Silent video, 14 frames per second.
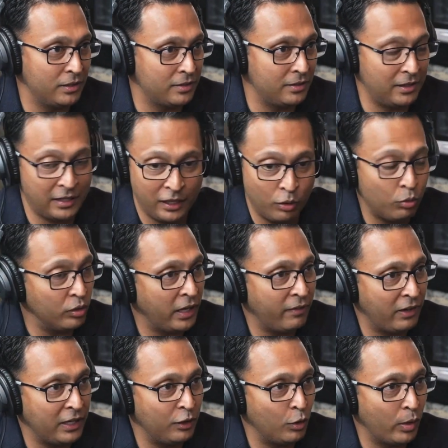They
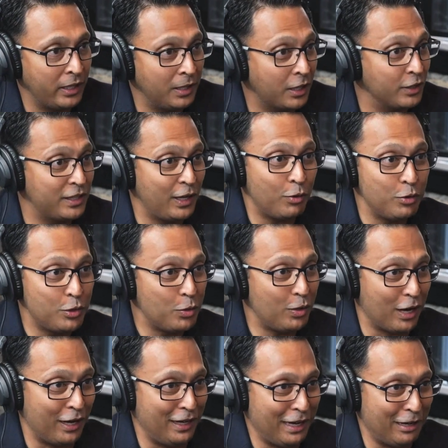have no idea, because they don't do
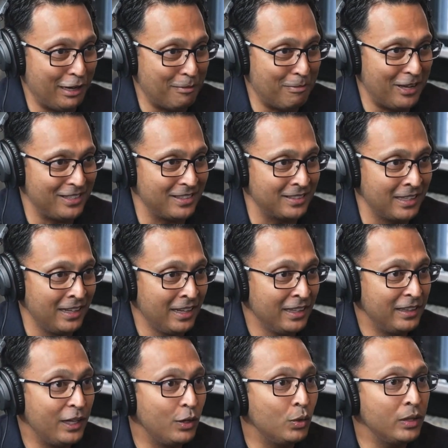it on a day-to-day basis.
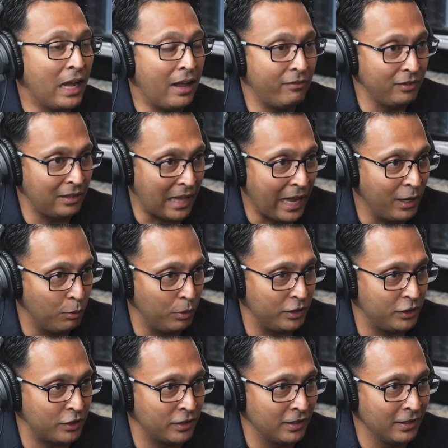They don't have
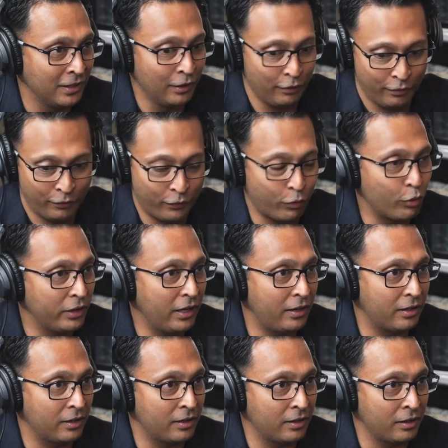language for
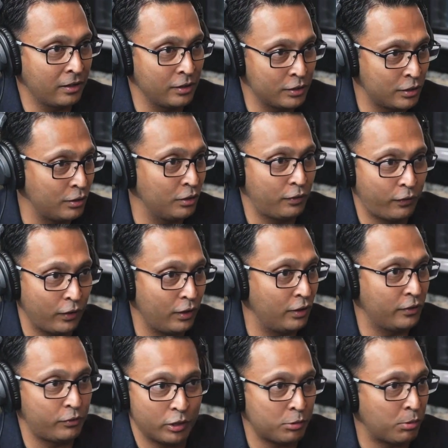their concerns,
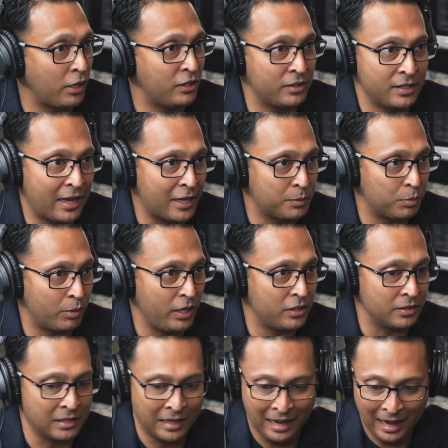fears, frustrations, and
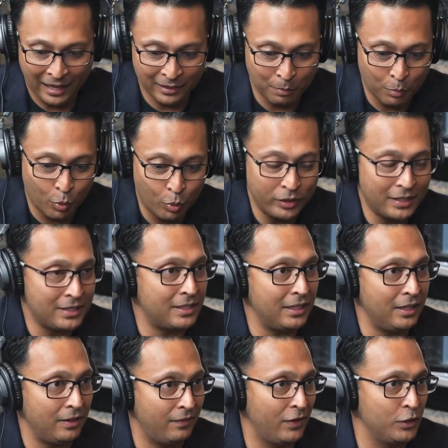aspirations. And the more they
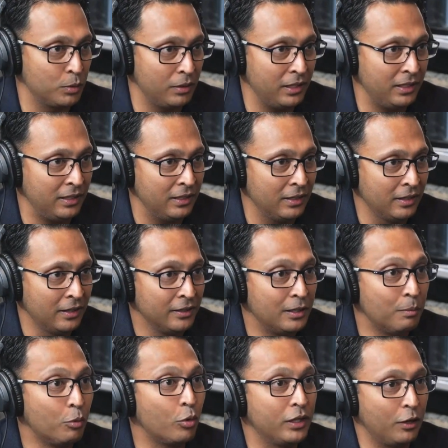see it visually,
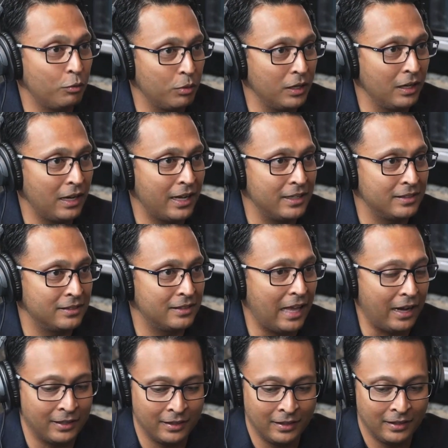the more they realize
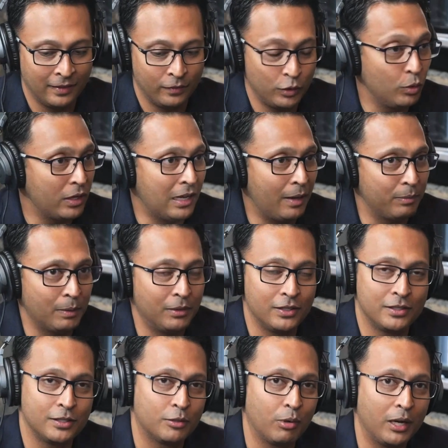that you can help them.
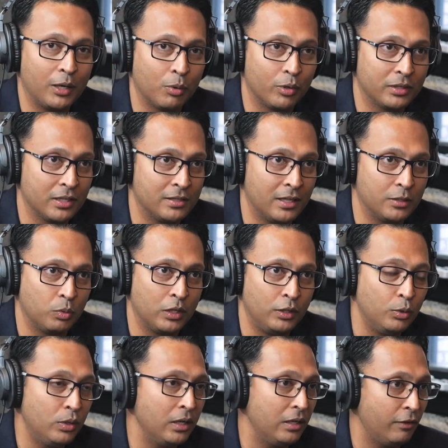There's this great quote that says,
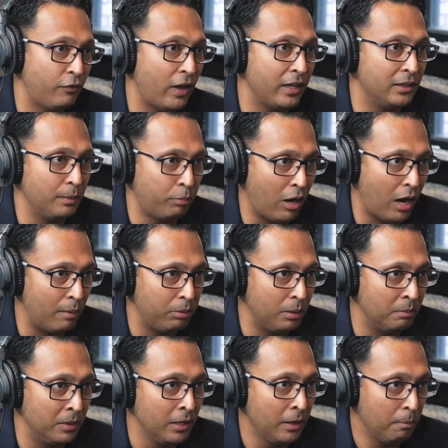when you can define the
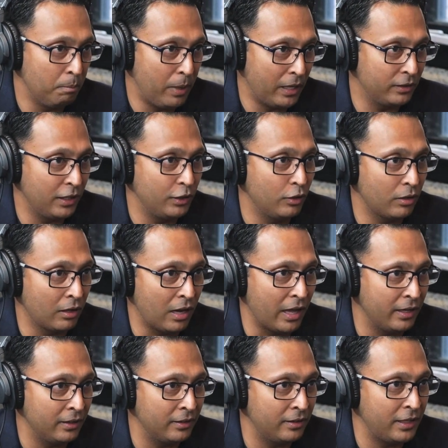problem better than your
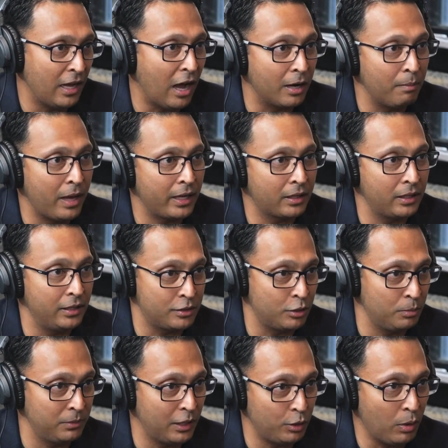client, they automatically
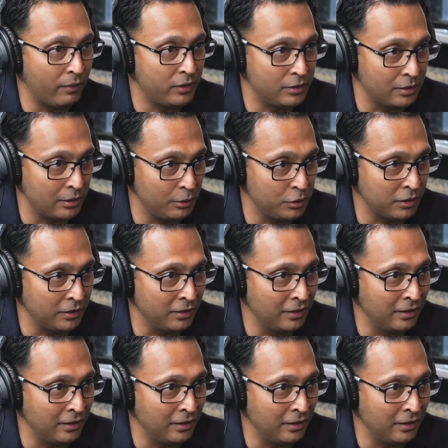assume that you have the solution.